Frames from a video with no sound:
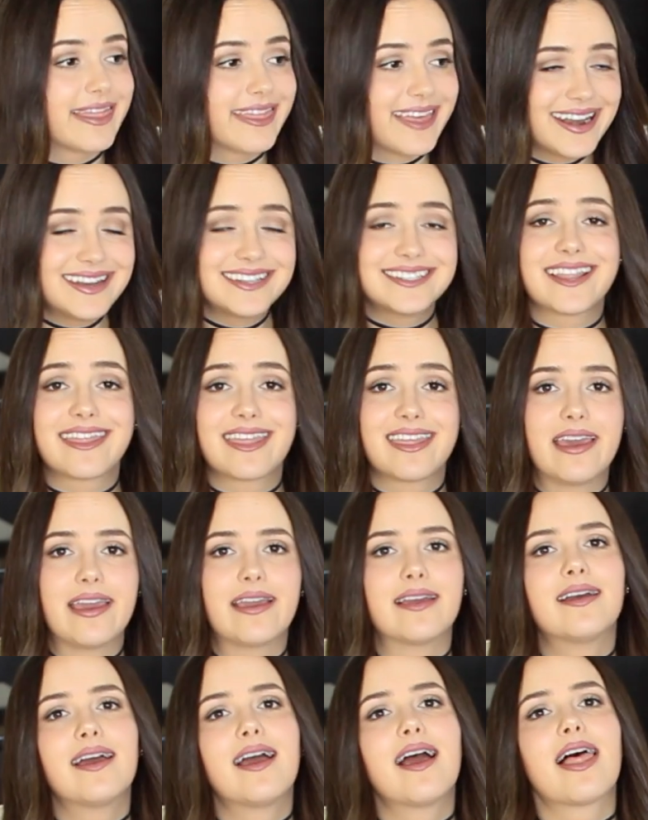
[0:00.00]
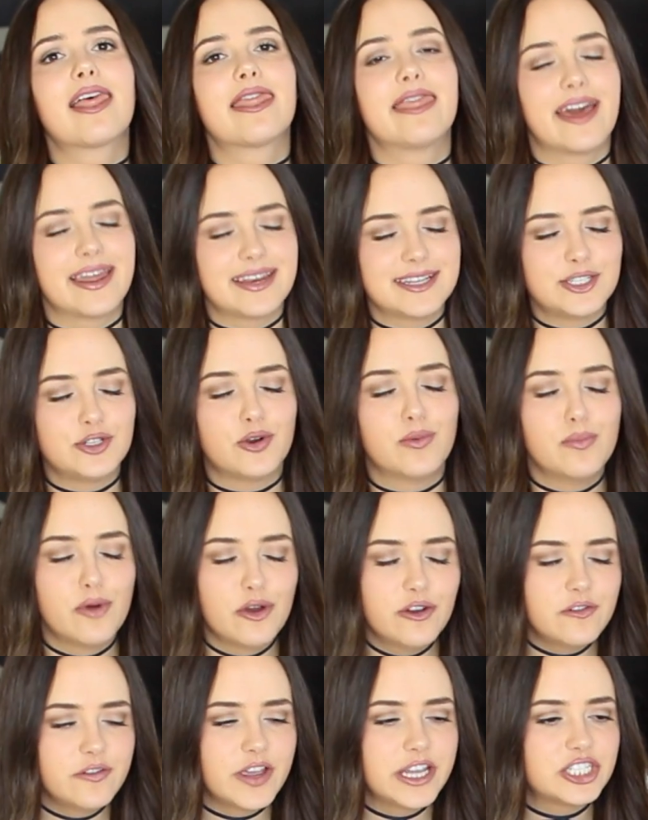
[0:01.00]
That is a thing. That is your
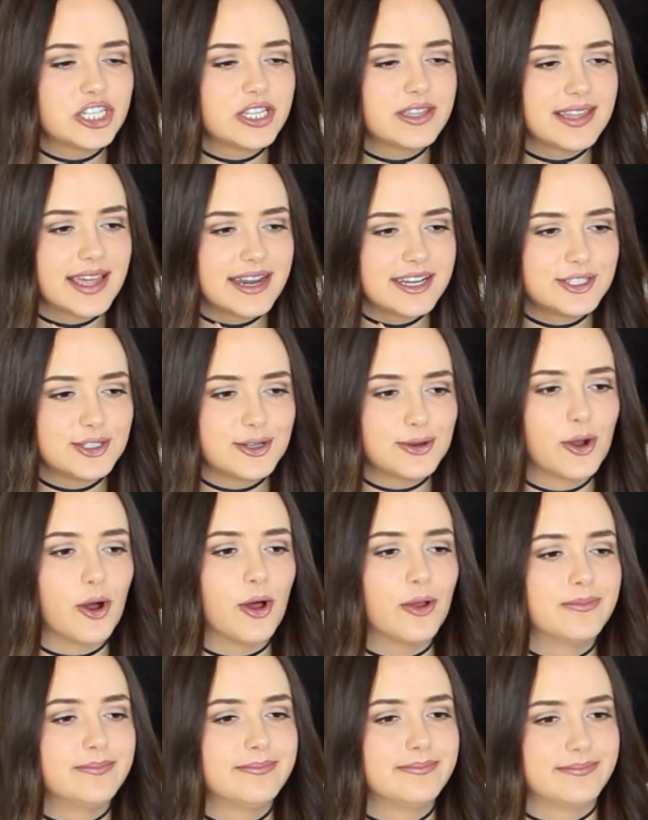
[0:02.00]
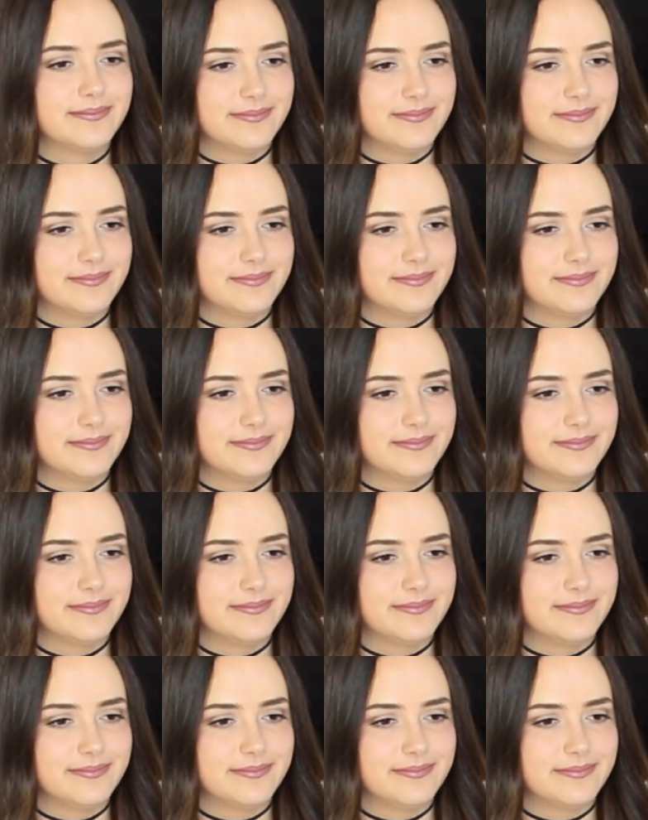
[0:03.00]
motivation. That is your goal.